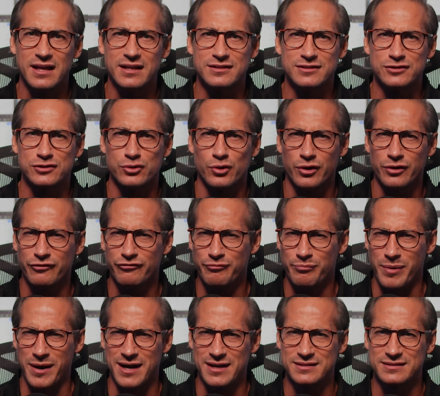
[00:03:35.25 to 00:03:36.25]
It's sort
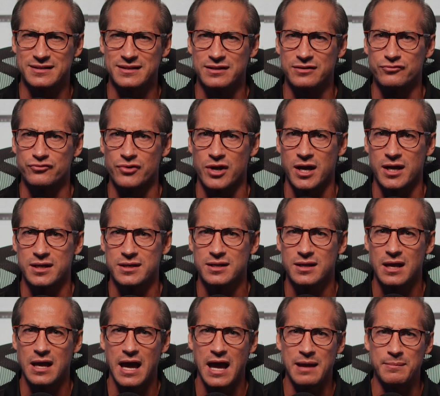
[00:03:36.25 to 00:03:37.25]
of puzzling, right?
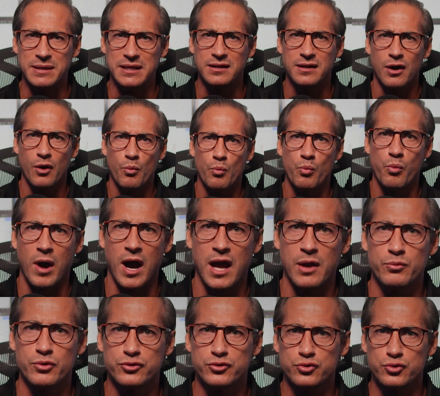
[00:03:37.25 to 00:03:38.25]
I mean,
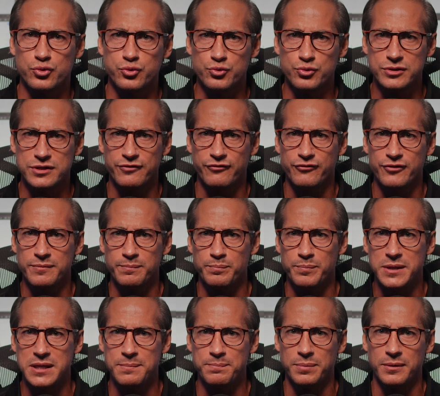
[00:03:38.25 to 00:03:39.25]
why would 2 different
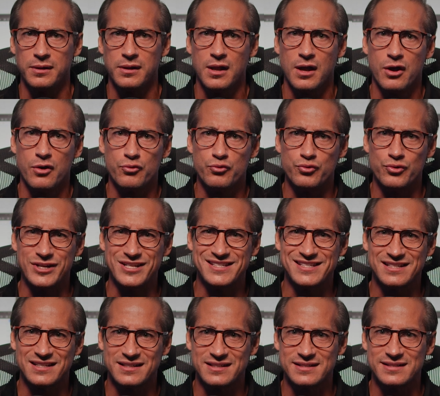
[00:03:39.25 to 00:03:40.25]
people
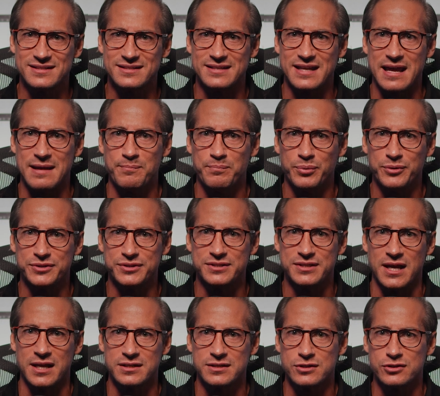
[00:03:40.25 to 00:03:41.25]
risk the same
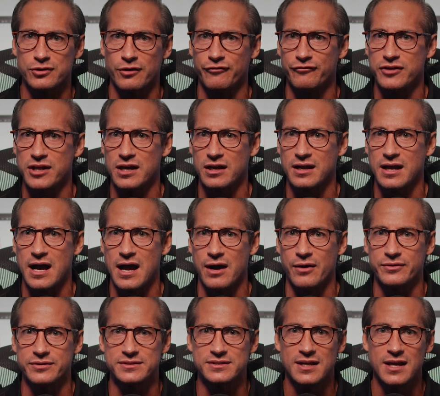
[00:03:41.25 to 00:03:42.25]
percentage of their
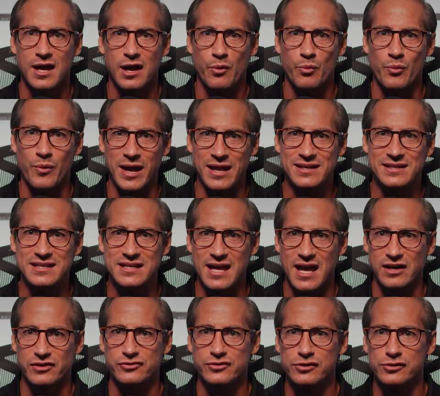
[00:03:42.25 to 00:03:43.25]
accounts when the
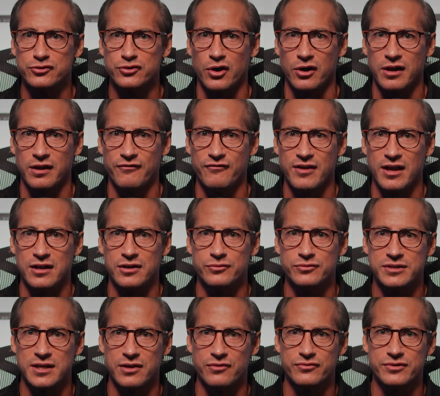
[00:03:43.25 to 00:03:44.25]
actual dollar value
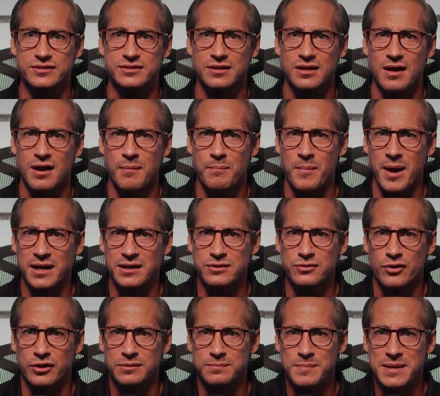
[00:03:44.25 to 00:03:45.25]
they risk might
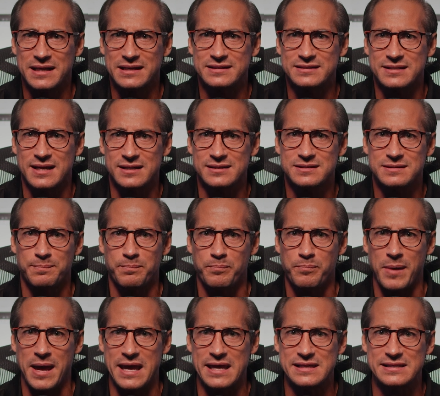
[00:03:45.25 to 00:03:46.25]
not make sense
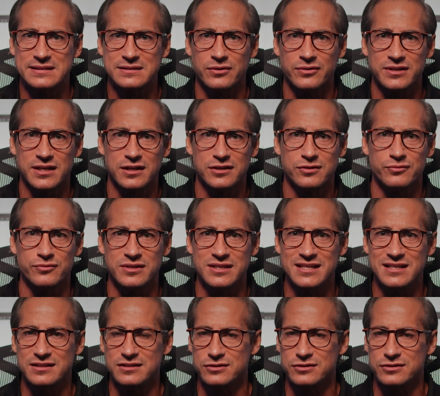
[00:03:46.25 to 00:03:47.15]
based on their unique